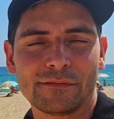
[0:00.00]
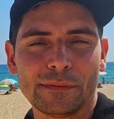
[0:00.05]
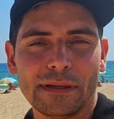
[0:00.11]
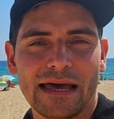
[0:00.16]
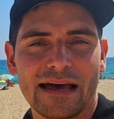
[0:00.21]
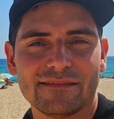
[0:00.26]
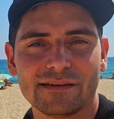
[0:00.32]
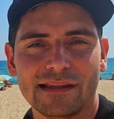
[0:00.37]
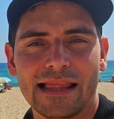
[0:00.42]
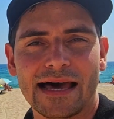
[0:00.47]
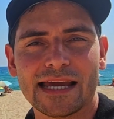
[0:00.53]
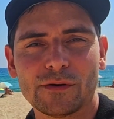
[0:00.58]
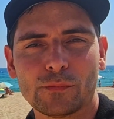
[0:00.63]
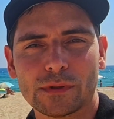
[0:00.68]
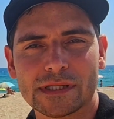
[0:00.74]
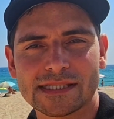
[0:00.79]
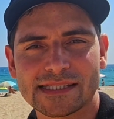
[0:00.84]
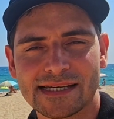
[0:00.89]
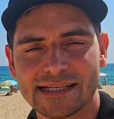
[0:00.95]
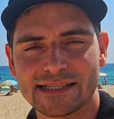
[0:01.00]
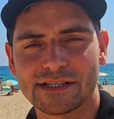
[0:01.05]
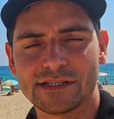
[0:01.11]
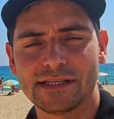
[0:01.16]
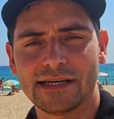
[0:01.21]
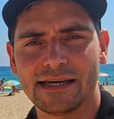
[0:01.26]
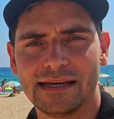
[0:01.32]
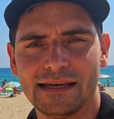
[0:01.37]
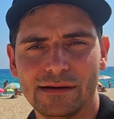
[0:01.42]
We have a light wind day
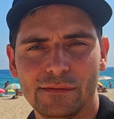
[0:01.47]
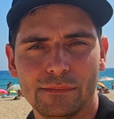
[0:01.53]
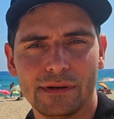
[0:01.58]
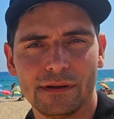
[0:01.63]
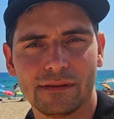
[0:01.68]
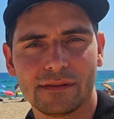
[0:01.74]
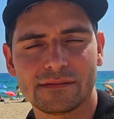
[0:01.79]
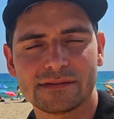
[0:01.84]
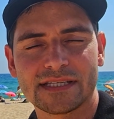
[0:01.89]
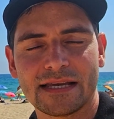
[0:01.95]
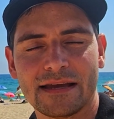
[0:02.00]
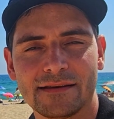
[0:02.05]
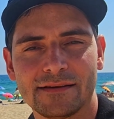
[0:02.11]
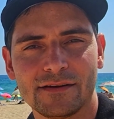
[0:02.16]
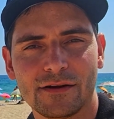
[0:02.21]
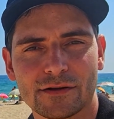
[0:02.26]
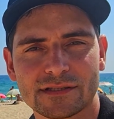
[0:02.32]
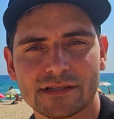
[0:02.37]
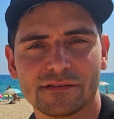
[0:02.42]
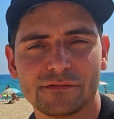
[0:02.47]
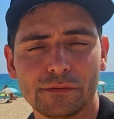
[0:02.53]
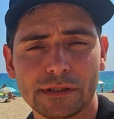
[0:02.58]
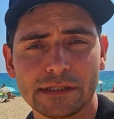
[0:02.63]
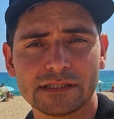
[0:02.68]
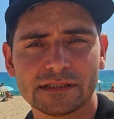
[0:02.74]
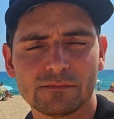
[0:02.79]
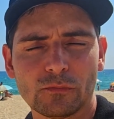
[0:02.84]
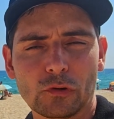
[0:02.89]
today with 10 knots of
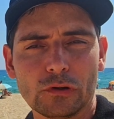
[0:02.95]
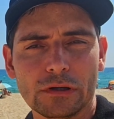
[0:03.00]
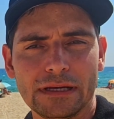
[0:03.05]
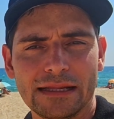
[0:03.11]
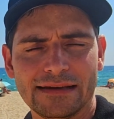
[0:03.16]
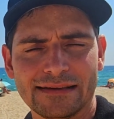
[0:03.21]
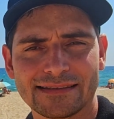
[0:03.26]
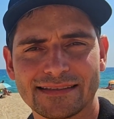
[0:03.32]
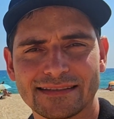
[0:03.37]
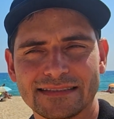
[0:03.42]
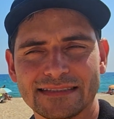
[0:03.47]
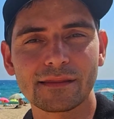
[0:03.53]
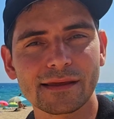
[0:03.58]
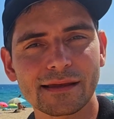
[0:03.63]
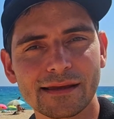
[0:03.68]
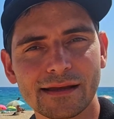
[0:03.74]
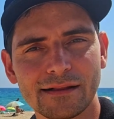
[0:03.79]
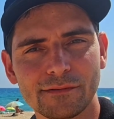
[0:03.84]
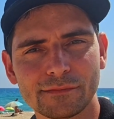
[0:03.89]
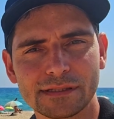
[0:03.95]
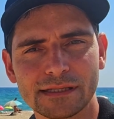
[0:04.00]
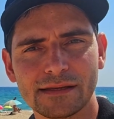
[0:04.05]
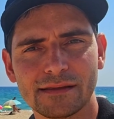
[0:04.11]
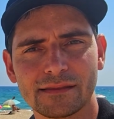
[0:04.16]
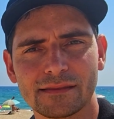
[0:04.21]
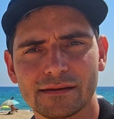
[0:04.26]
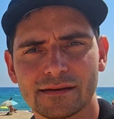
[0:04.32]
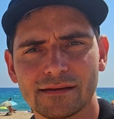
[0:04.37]
wind, more or less. I think I'll
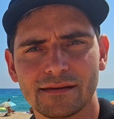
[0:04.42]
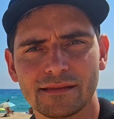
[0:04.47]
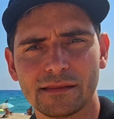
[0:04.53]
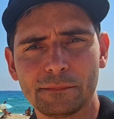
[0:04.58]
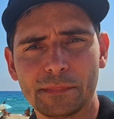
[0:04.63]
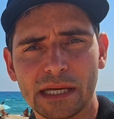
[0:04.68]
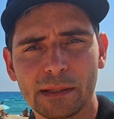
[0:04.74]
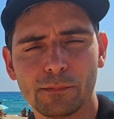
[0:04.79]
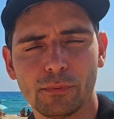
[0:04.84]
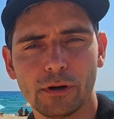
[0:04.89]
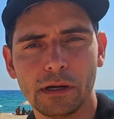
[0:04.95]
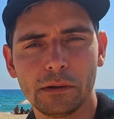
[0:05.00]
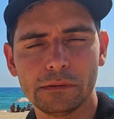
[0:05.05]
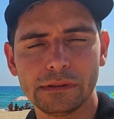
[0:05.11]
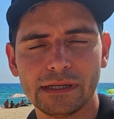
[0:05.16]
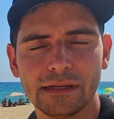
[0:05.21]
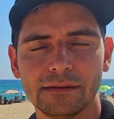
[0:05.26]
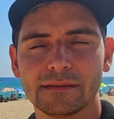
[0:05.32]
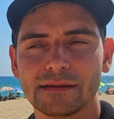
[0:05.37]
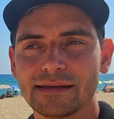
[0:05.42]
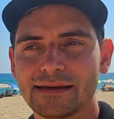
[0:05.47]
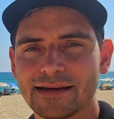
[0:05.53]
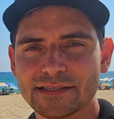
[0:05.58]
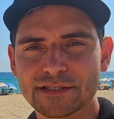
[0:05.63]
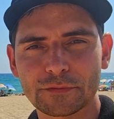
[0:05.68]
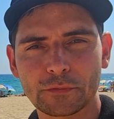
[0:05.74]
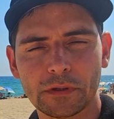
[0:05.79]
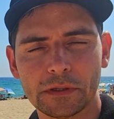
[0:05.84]
need the big boy wing, the
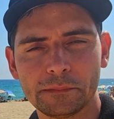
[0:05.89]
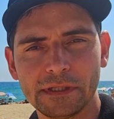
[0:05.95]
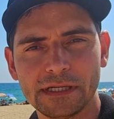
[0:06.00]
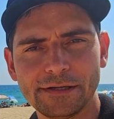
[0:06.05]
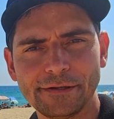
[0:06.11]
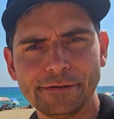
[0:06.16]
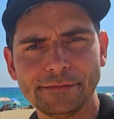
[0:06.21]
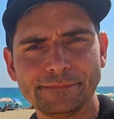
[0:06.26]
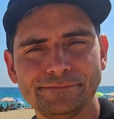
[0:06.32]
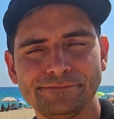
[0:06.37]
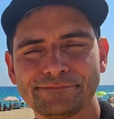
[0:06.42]
9 square meter.